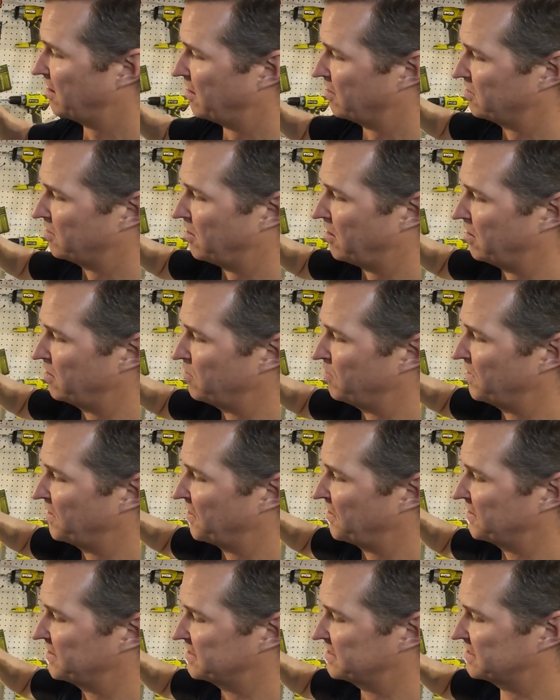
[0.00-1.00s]
along
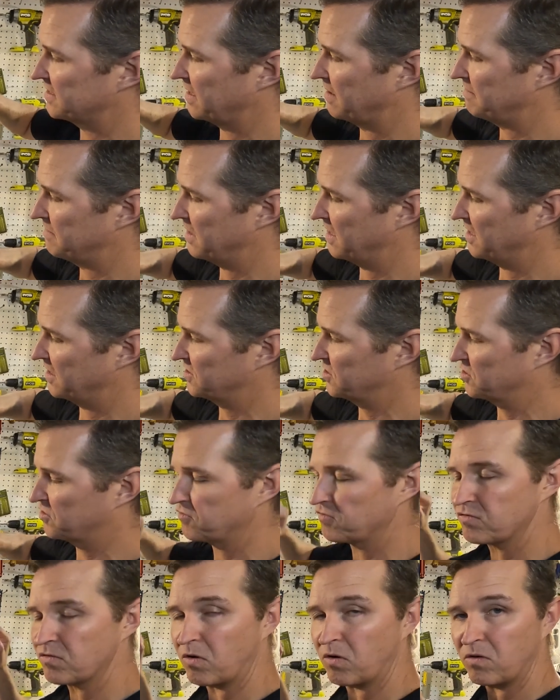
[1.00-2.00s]
with some uh,
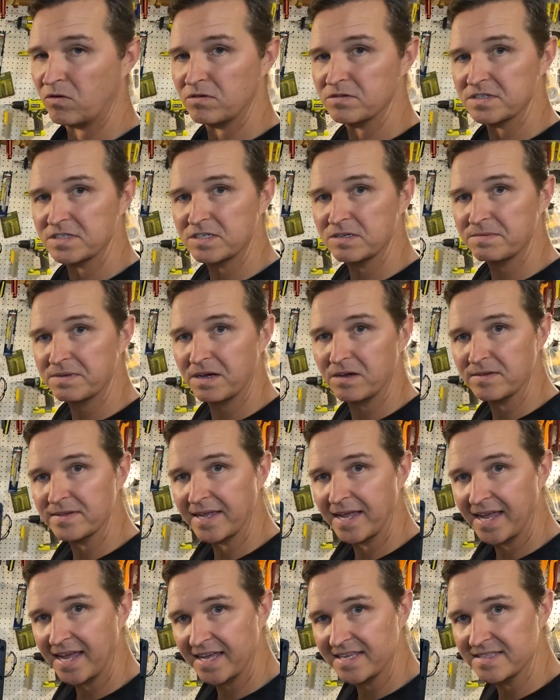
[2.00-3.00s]
screw holes to be able
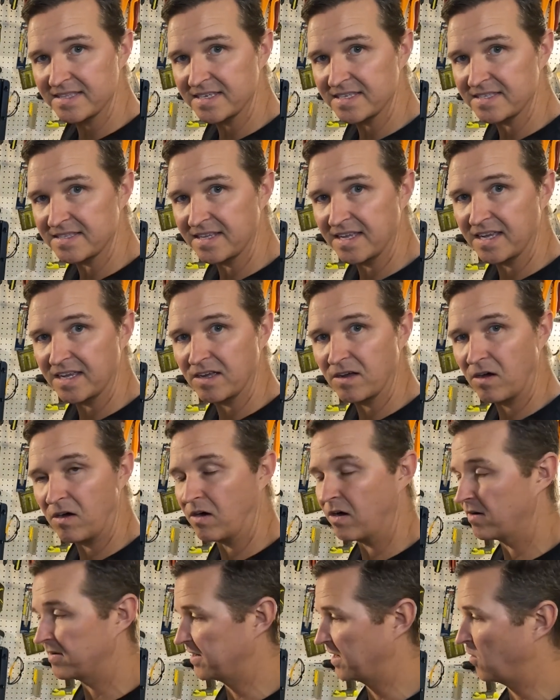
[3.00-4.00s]
to hang this thing
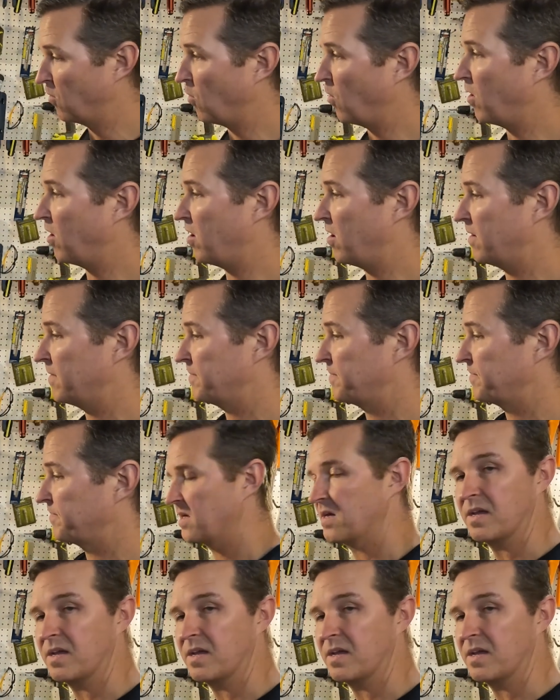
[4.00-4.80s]
on a wall.